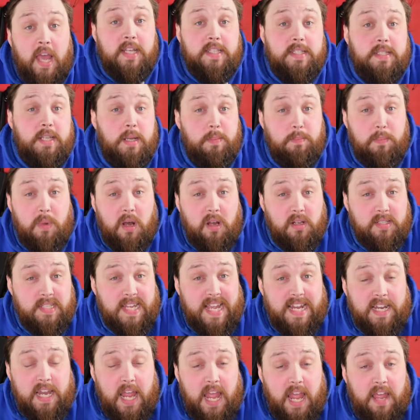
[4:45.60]
Some masks
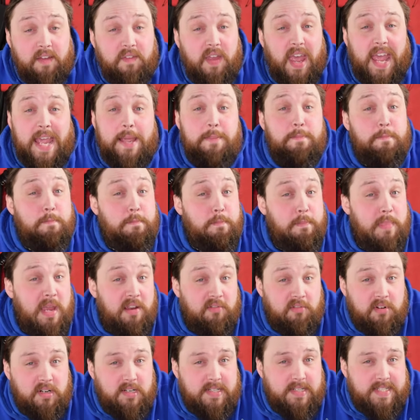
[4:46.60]
can have a
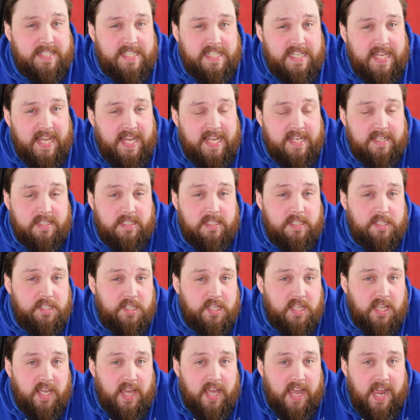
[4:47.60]
mirror tint
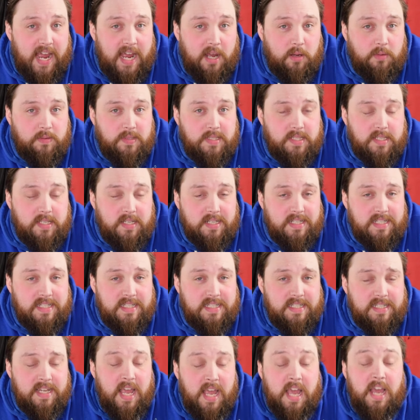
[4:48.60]
to the
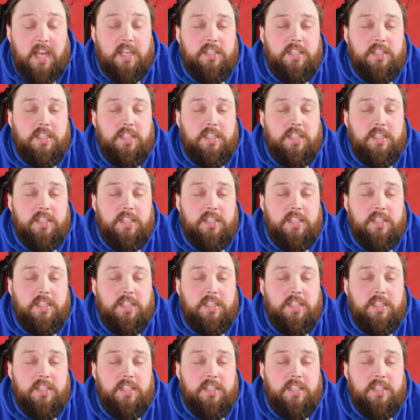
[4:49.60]
outside.